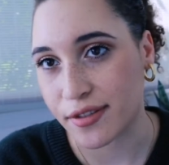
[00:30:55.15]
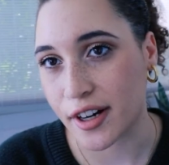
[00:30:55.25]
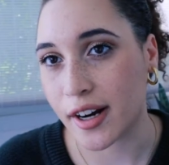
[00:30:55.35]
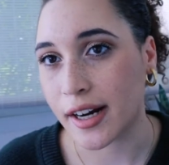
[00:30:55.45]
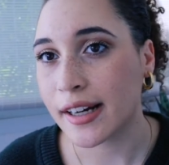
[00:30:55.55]
for
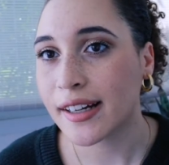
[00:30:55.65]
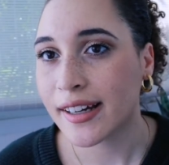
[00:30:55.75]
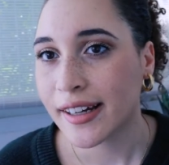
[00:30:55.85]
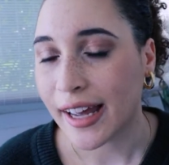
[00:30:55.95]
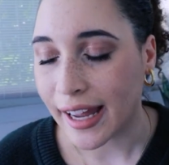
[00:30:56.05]
her
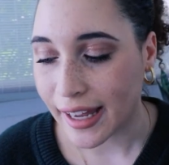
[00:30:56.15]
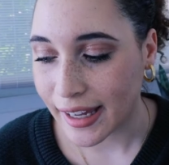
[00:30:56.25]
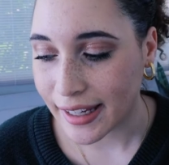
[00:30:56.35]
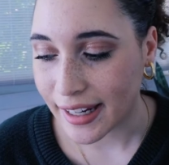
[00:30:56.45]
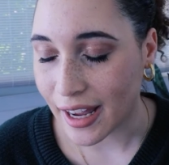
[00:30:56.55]

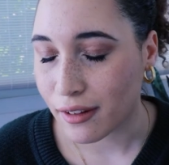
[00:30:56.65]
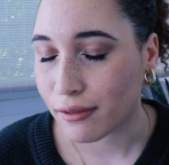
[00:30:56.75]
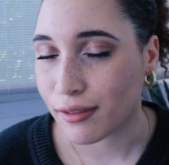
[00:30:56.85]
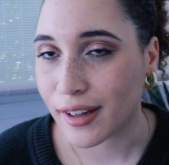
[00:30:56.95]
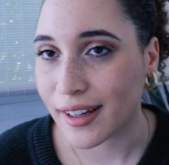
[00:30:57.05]
and I
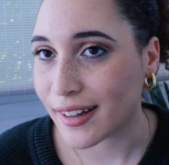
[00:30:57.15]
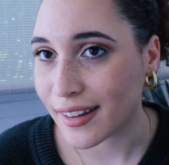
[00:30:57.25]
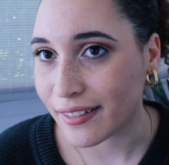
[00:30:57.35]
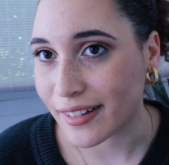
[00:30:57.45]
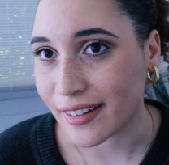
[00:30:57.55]

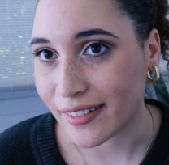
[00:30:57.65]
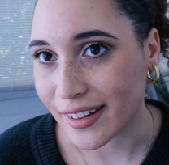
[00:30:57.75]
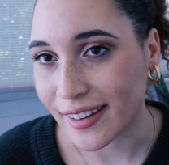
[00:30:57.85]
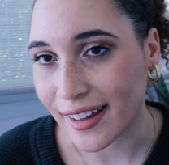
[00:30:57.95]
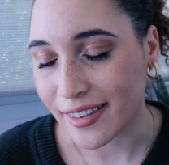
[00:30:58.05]
really, really,
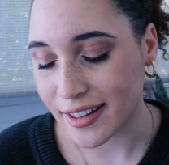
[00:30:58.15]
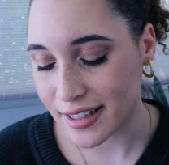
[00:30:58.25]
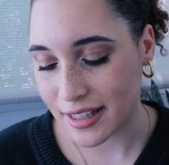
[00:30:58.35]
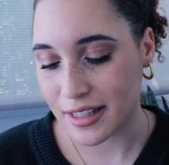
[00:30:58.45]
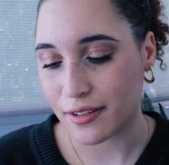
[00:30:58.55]
really like
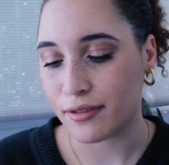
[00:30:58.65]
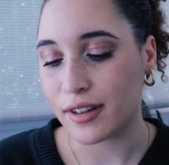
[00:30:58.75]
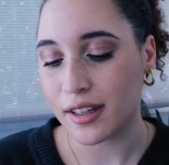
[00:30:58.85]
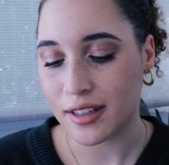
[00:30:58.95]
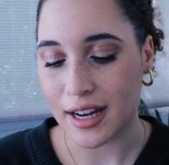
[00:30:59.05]
this. It's a
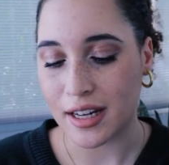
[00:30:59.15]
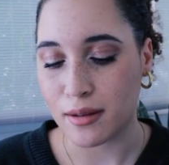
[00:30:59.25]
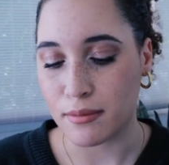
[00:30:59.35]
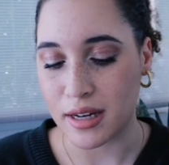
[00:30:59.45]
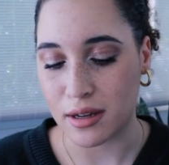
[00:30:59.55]
really
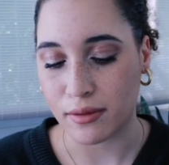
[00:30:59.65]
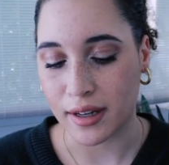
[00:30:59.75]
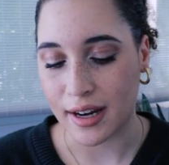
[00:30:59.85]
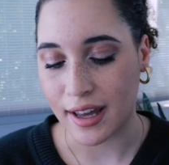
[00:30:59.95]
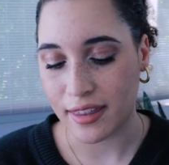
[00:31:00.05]
tiny mini
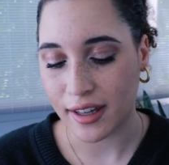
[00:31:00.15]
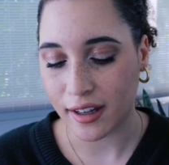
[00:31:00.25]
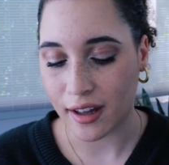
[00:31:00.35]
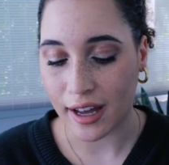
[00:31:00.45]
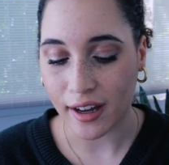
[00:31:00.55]
one. I think
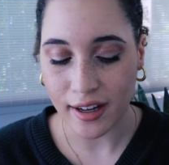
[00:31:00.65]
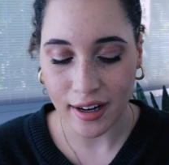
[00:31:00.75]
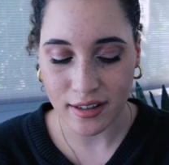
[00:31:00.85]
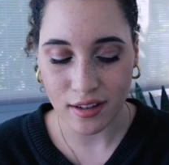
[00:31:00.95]
I, I got it at